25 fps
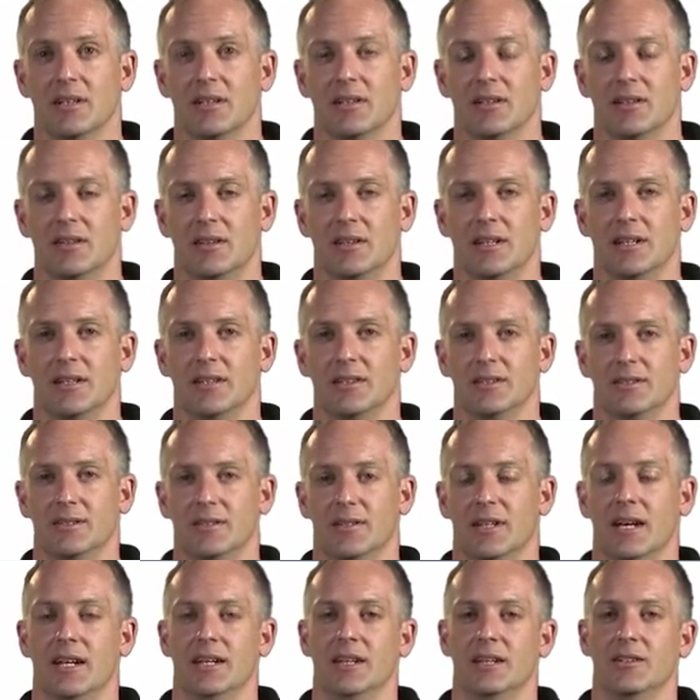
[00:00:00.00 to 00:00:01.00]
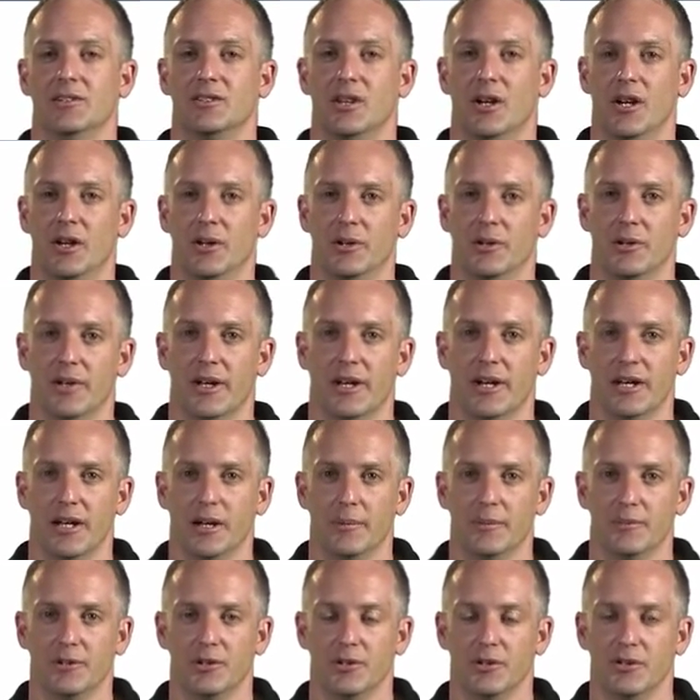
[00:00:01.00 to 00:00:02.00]
things that in total add
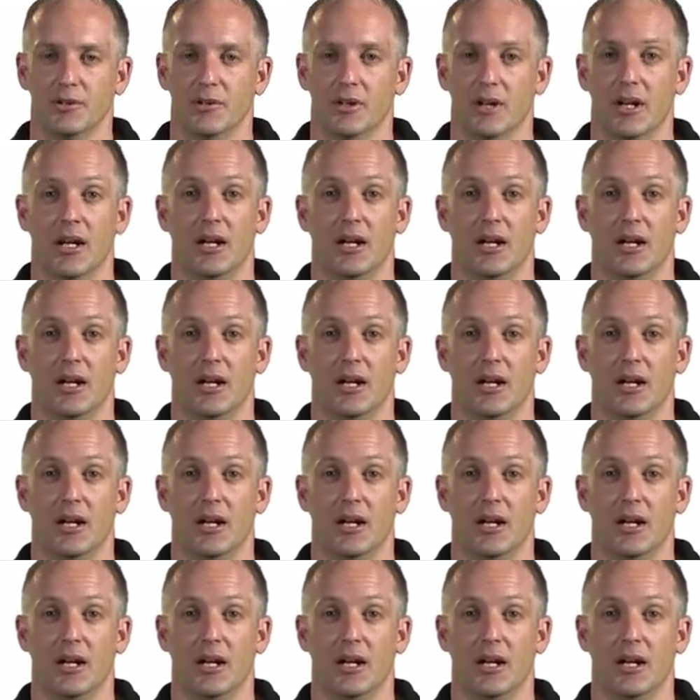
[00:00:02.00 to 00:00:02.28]
up to